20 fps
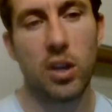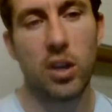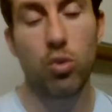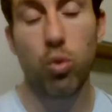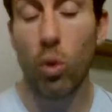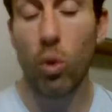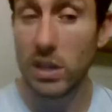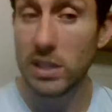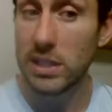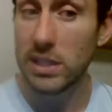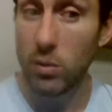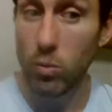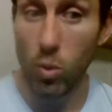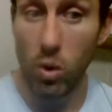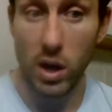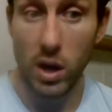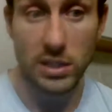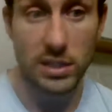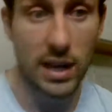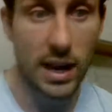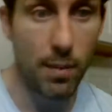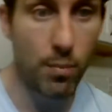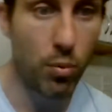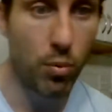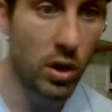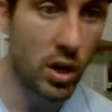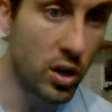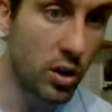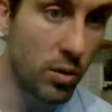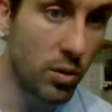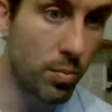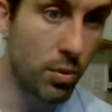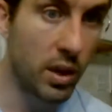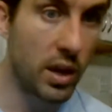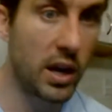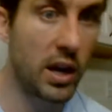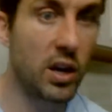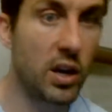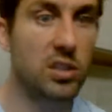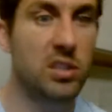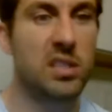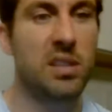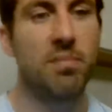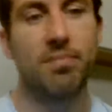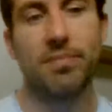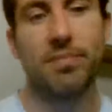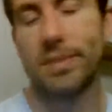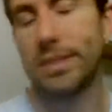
21 top 100 players.